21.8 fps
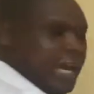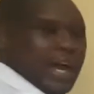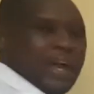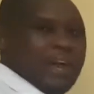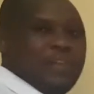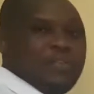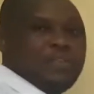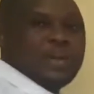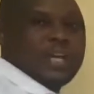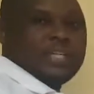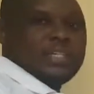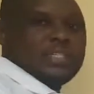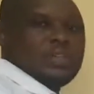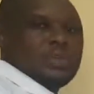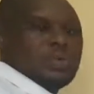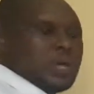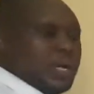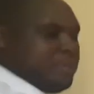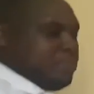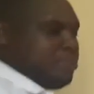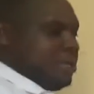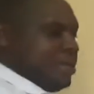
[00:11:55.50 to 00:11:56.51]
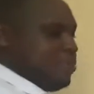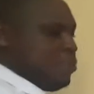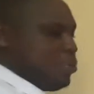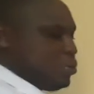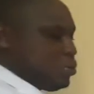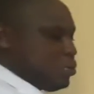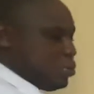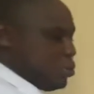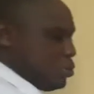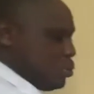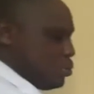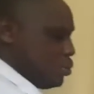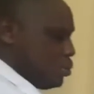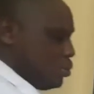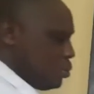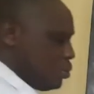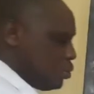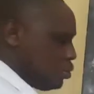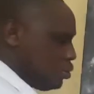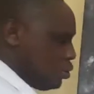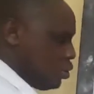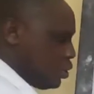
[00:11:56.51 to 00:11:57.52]
Now, you can be able to
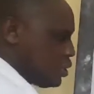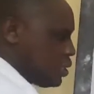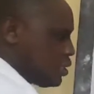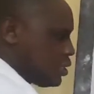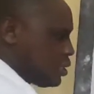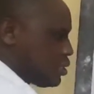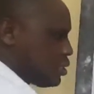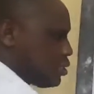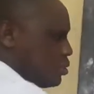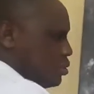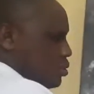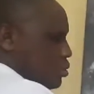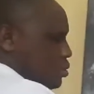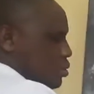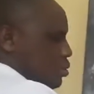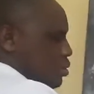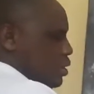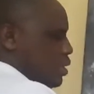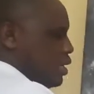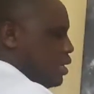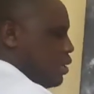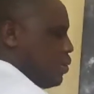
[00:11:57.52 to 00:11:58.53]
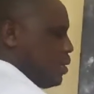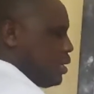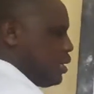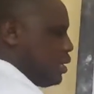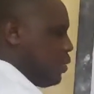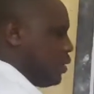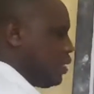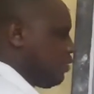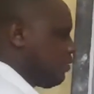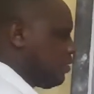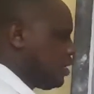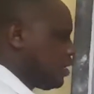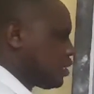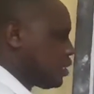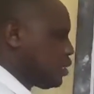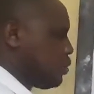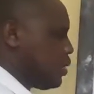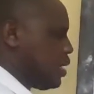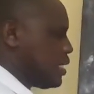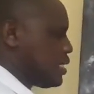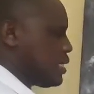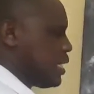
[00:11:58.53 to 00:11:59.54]
notice in our
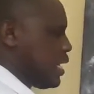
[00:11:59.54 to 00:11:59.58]
definition, we are